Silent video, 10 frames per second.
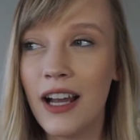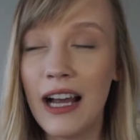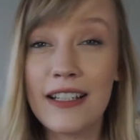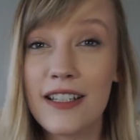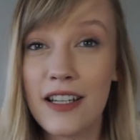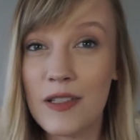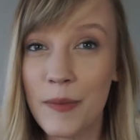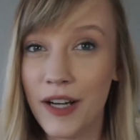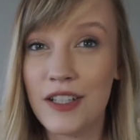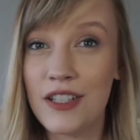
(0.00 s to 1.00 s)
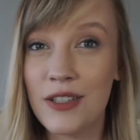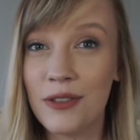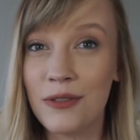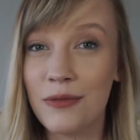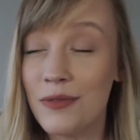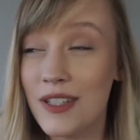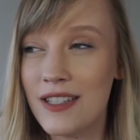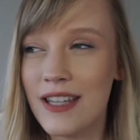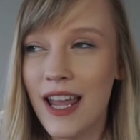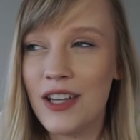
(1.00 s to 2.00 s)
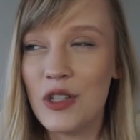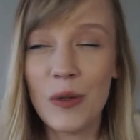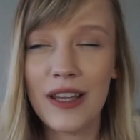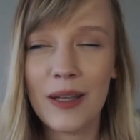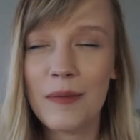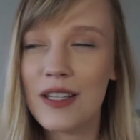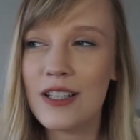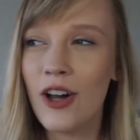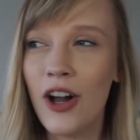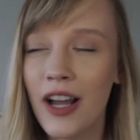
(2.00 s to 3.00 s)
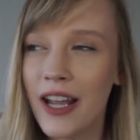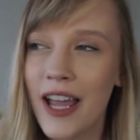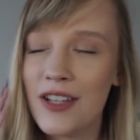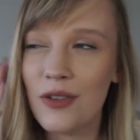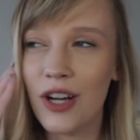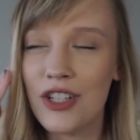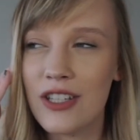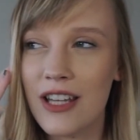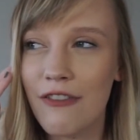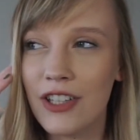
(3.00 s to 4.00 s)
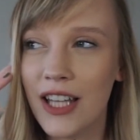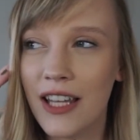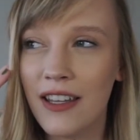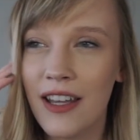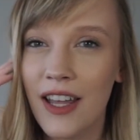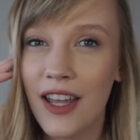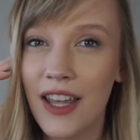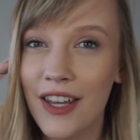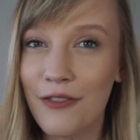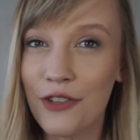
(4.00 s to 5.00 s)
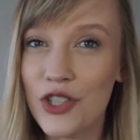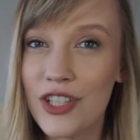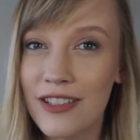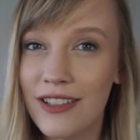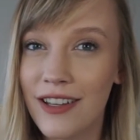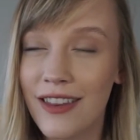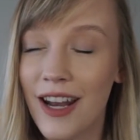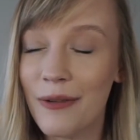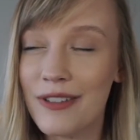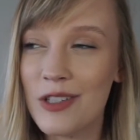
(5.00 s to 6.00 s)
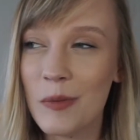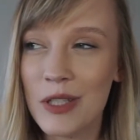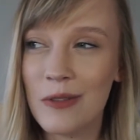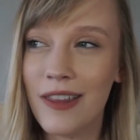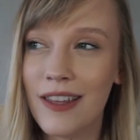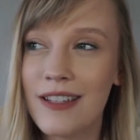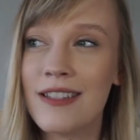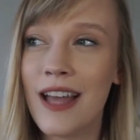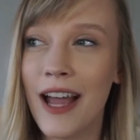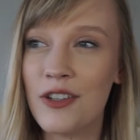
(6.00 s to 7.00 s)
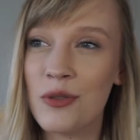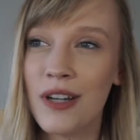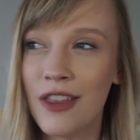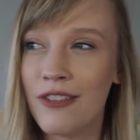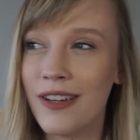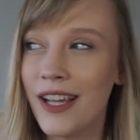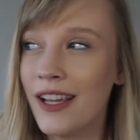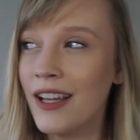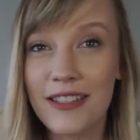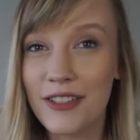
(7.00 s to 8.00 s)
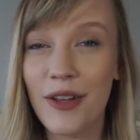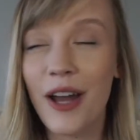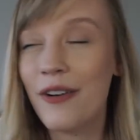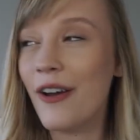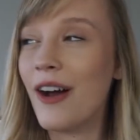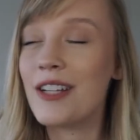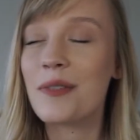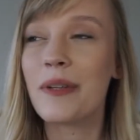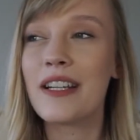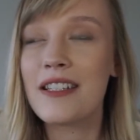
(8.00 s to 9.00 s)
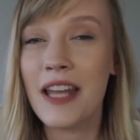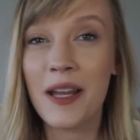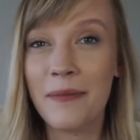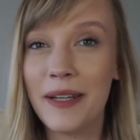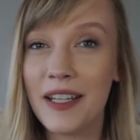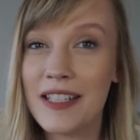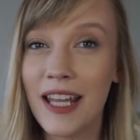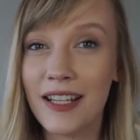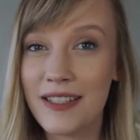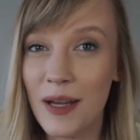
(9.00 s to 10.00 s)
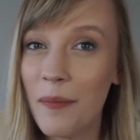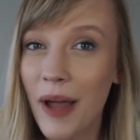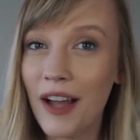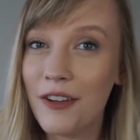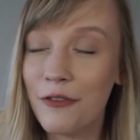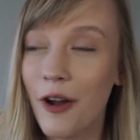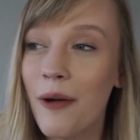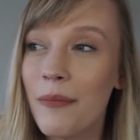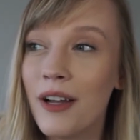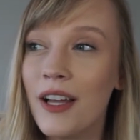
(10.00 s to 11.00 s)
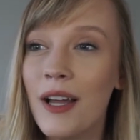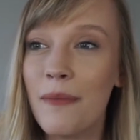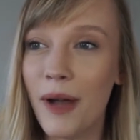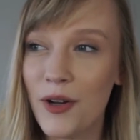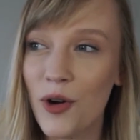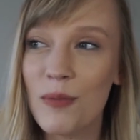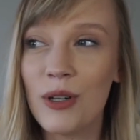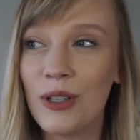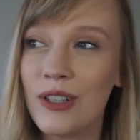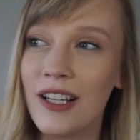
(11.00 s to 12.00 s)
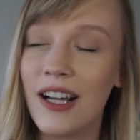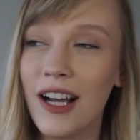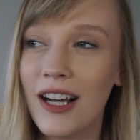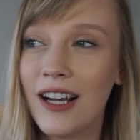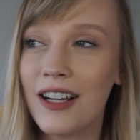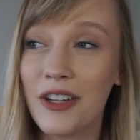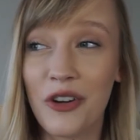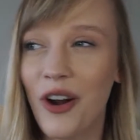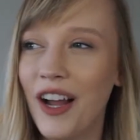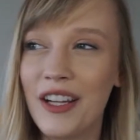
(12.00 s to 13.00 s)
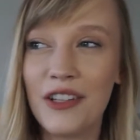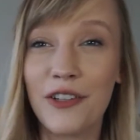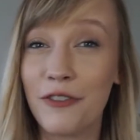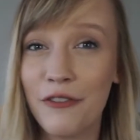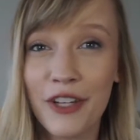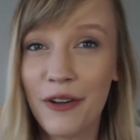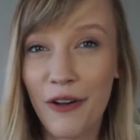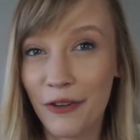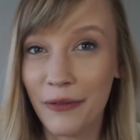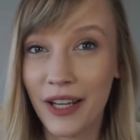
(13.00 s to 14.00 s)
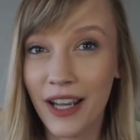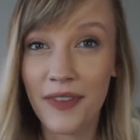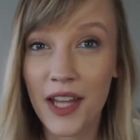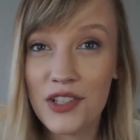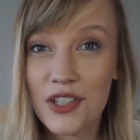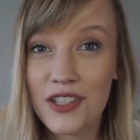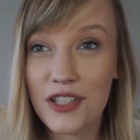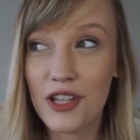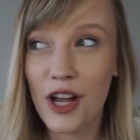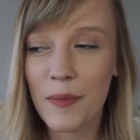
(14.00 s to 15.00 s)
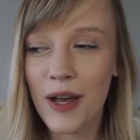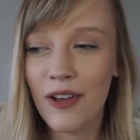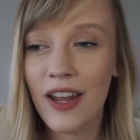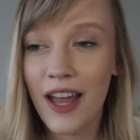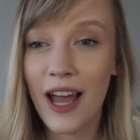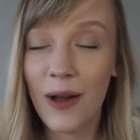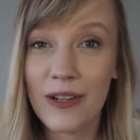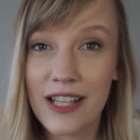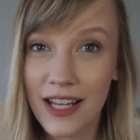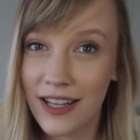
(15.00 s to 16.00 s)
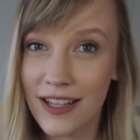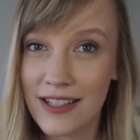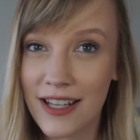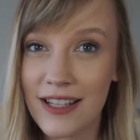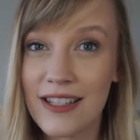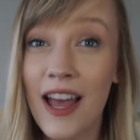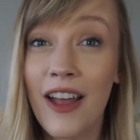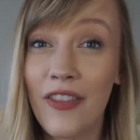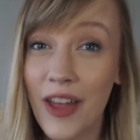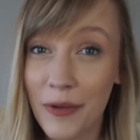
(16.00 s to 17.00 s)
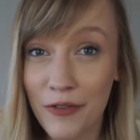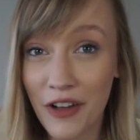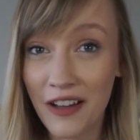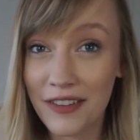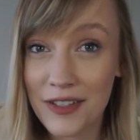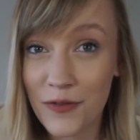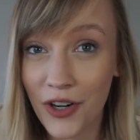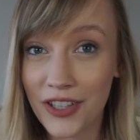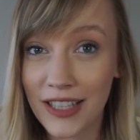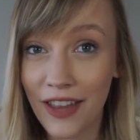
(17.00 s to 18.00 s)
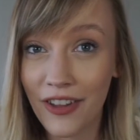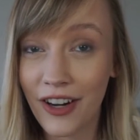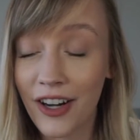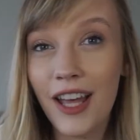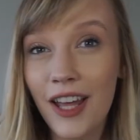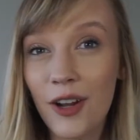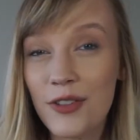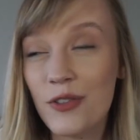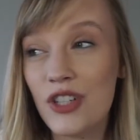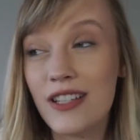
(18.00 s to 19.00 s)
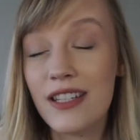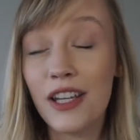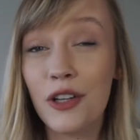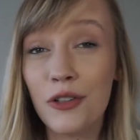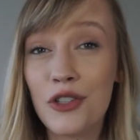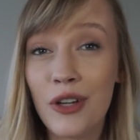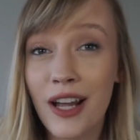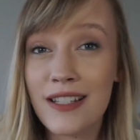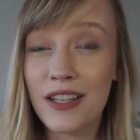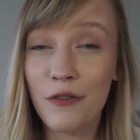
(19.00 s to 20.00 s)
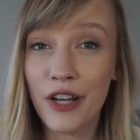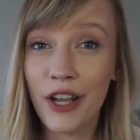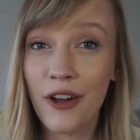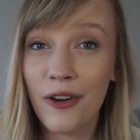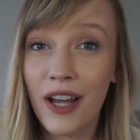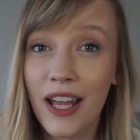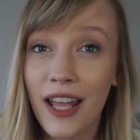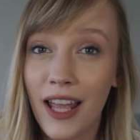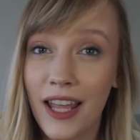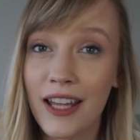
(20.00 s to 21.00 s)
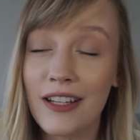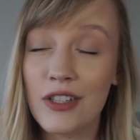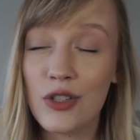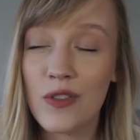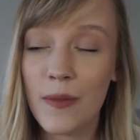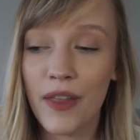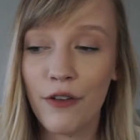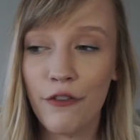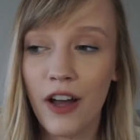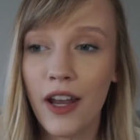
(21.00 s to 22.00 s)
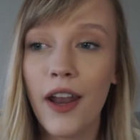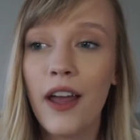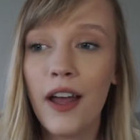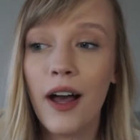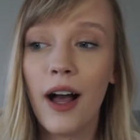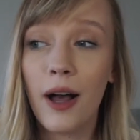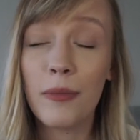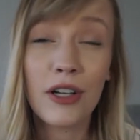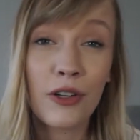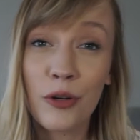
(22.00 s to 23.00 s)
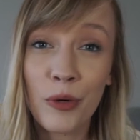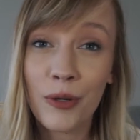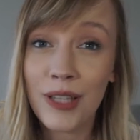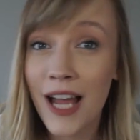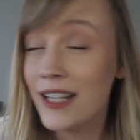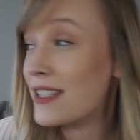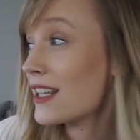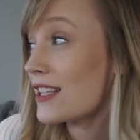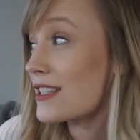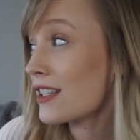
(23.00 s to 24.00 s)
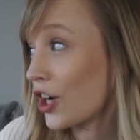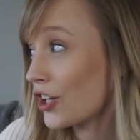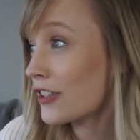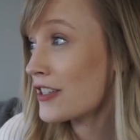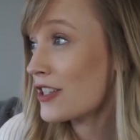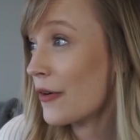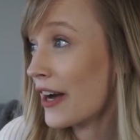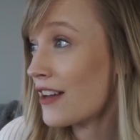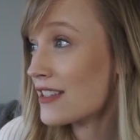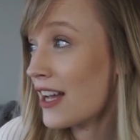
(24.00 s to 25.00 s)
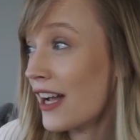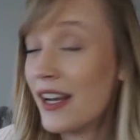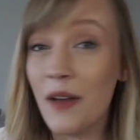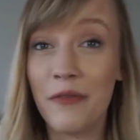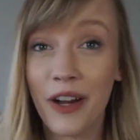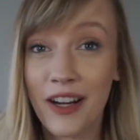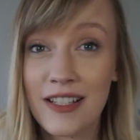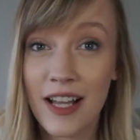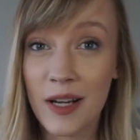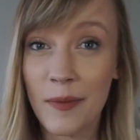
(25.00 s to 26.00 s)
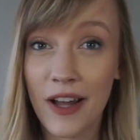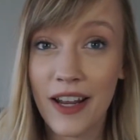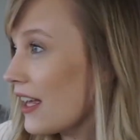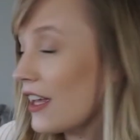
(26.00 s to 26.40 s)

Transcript: I didn't expect to stay doing them this long, I guess, or I just never like envisioned that I would still be doing this at 23. So I don't know, I just wanted to take a minute, take a step back from my normal uh, grind of a video every week and just talk about how exciting this is that we've gotten this far together and also just include you guys in the video and do something fun um, and a little more relaxed. It's currently snowing outside. I'm very excited about it.